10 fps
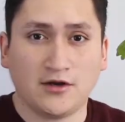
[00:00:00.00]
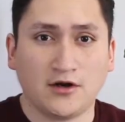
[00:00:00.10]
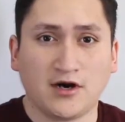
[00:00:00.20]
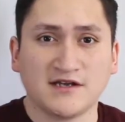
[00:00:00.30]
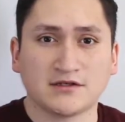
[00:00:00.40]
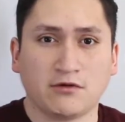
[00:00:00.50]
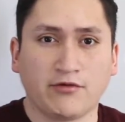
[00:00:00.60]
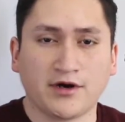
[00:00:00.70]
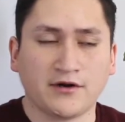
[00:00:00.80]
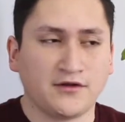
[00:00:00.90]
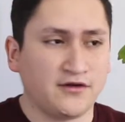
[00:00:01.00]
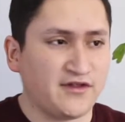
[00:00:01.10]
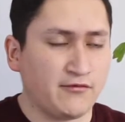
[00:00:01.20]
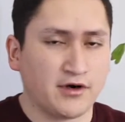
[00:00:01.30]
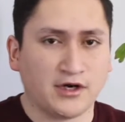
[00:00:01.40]
Alright, so what we're going to do is
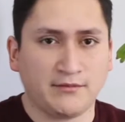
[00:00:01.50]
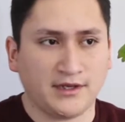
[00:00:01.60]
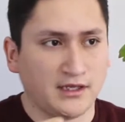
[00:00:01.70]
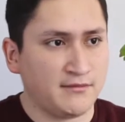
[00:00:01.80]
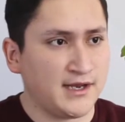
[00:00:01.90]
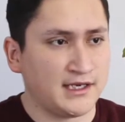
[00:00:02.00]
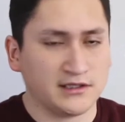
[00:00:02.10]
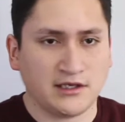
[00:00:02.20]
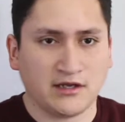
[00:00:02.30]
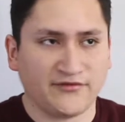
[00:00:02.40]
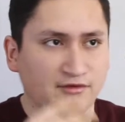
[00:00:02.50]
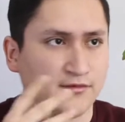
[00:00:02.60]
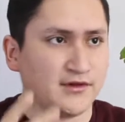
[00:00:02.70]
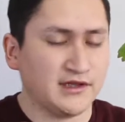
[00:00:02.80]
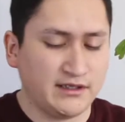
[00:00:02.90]
that we're going to begin by cleaning off some
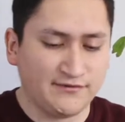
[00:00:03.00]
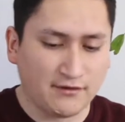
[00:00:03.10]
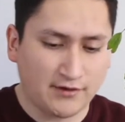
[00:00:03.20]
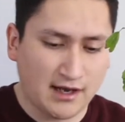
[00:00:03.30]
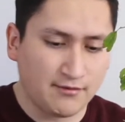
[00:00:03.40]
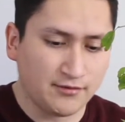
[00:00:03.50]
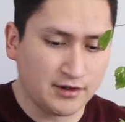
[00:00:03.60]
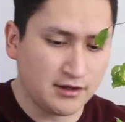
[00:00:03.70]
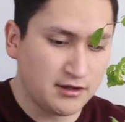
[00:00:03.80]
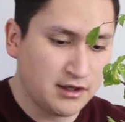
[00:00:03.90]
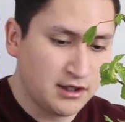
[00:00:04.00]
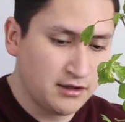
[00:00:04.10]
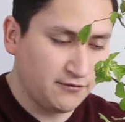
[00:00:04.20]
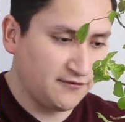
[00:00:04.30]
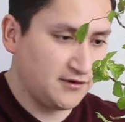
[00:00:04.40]
of the leaves that we have over here.
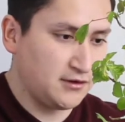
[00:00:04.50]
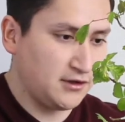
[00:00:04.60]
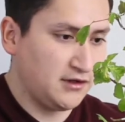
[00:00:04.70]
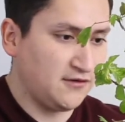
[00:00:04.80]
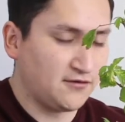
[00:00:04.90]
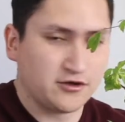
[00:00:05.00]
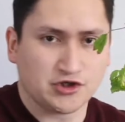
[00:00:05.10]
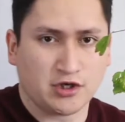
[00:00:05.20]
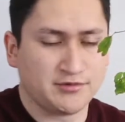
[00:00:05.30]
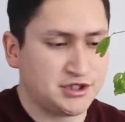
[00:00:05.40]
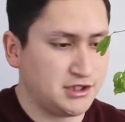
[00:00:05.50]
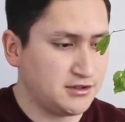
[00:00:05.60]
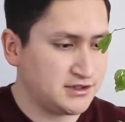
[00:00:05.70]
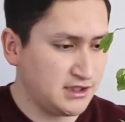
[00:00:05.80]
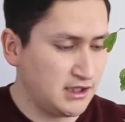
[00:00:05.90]
I'm just going to use our sharp
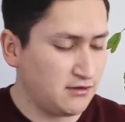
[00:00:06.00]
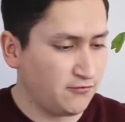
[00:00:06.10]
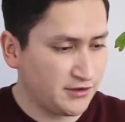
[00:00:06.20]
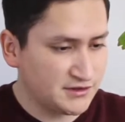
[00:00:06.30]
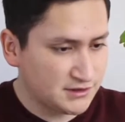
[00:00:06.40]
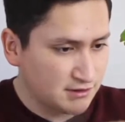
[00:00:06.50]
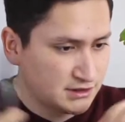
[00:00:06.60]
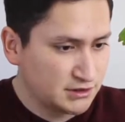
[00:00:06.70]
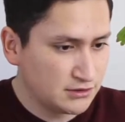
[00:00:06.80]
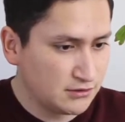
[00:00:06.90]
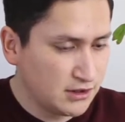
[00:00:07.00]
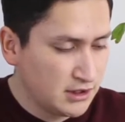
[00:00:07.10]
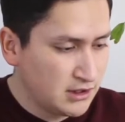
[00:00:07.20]
shears, and we're just going to